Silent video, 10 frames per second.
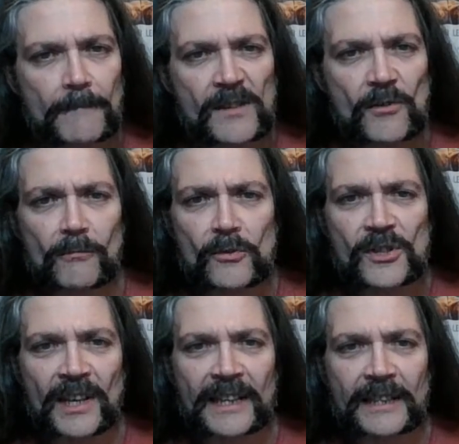it's almost
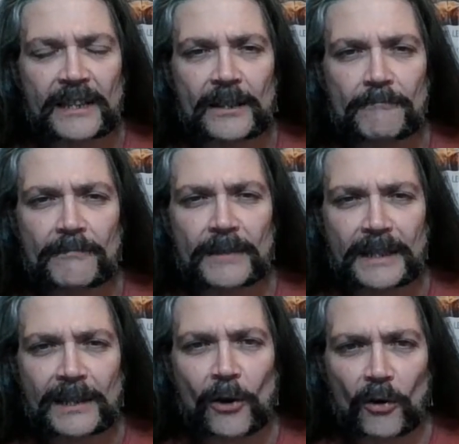like
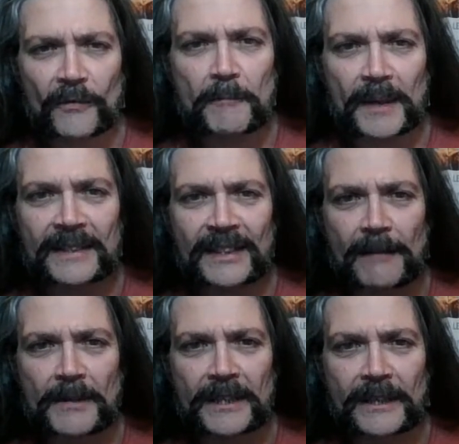in a COVID
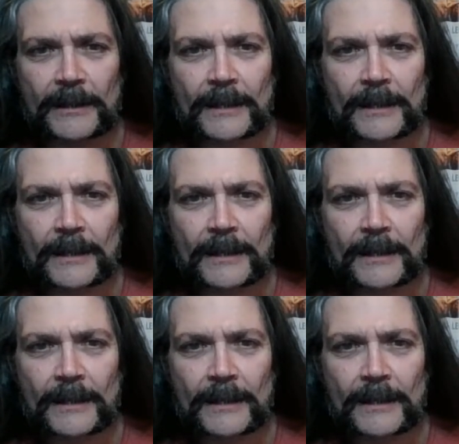pandemic,